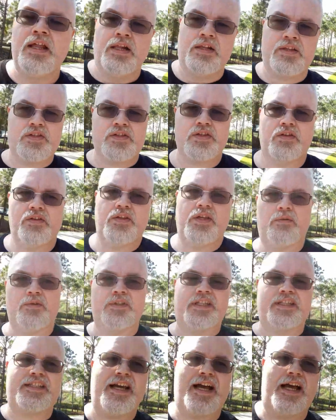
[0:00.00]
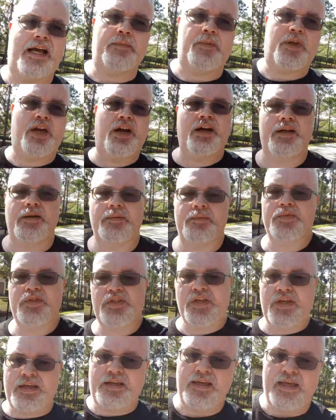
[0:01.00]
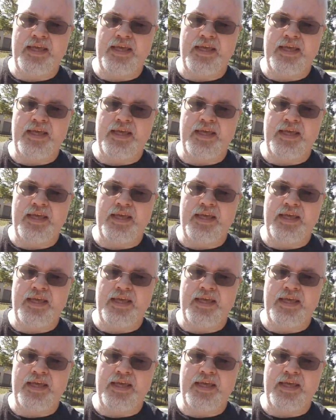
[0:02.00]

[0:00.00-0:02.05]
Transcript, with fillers: so that when the time comes,